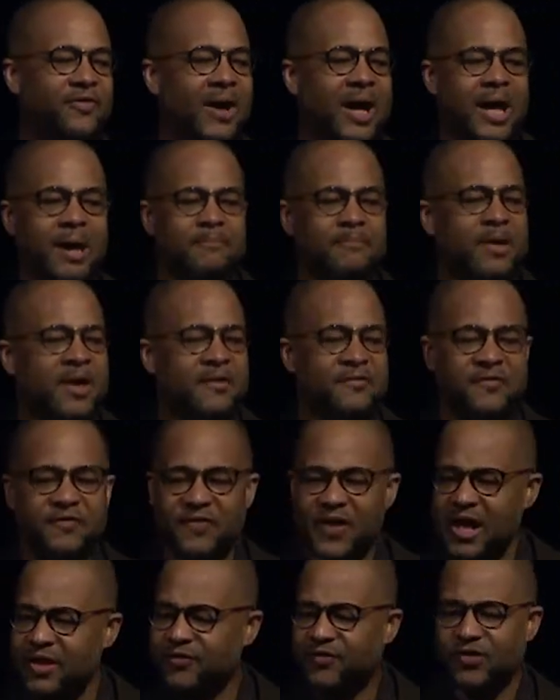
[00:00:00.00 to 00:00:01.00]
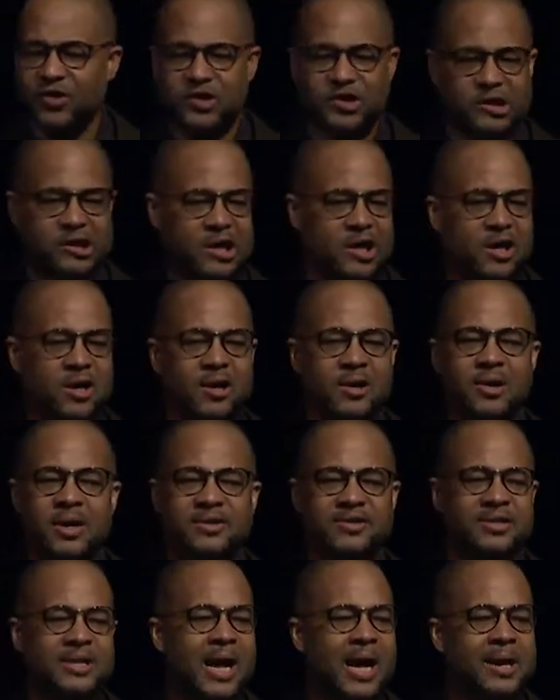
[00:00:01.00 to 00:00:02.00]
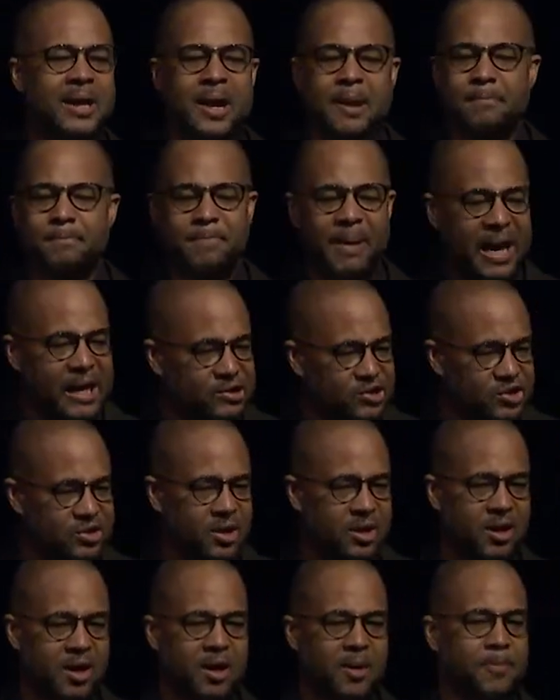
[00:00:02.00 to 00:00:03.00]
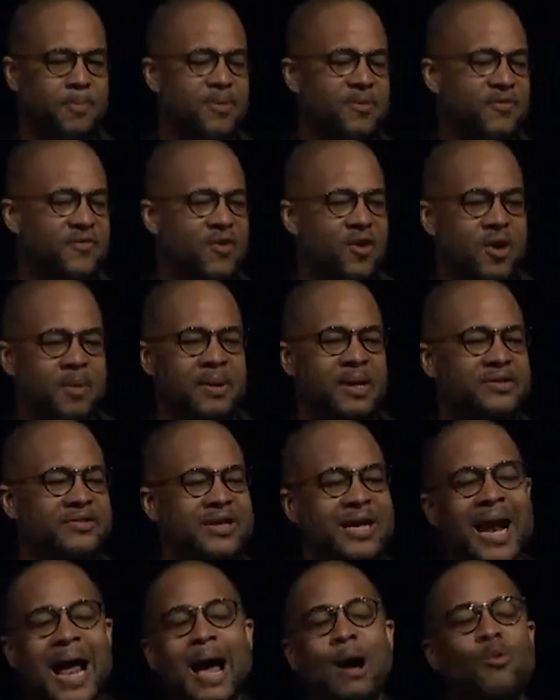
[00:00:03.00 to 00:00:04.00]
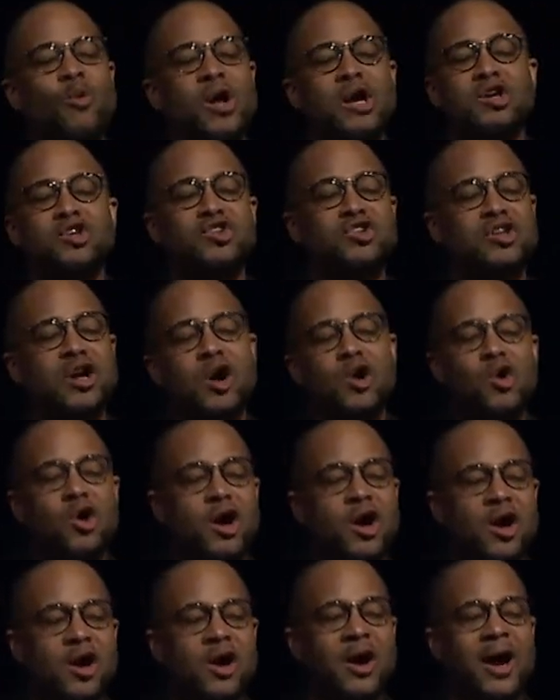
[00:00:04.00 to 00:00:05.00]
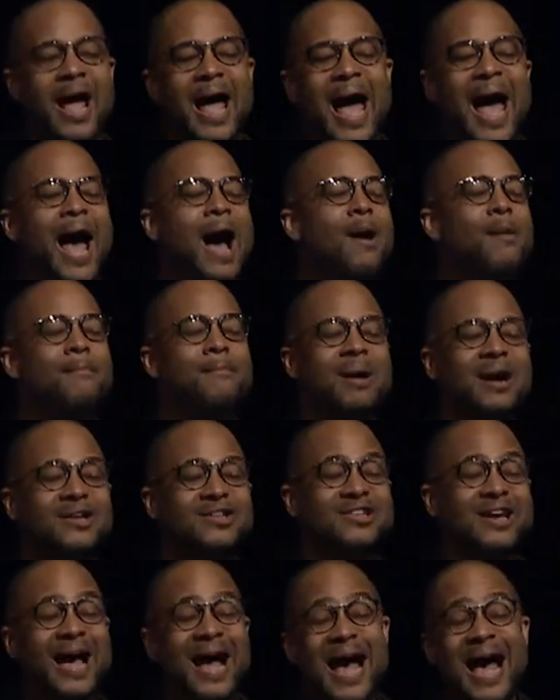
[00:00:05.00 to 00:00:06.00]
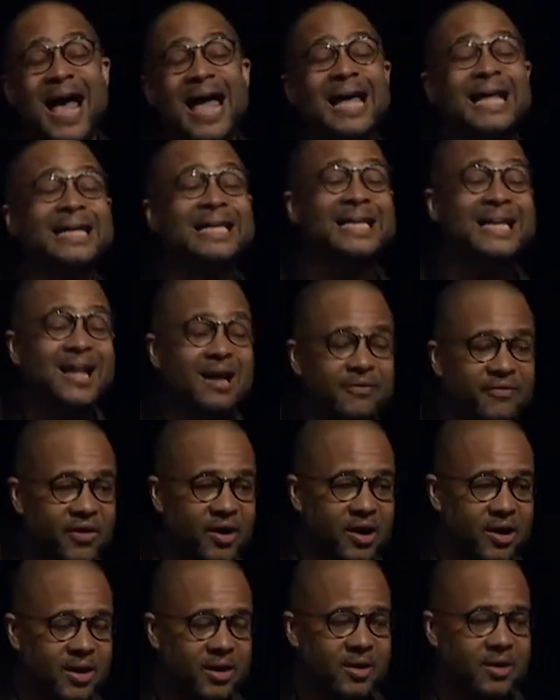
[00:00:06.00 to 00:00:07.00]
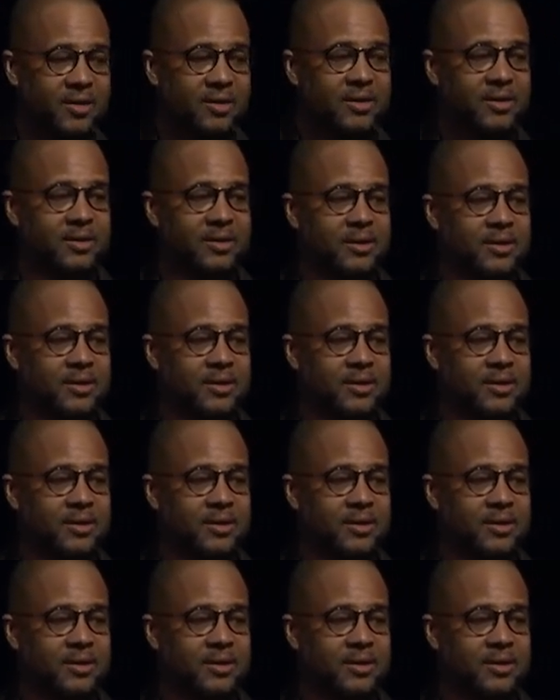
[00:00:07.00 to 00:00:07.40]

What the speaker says: I'm faithful to her. It's not based on her performance. And I want to show her how much I love her.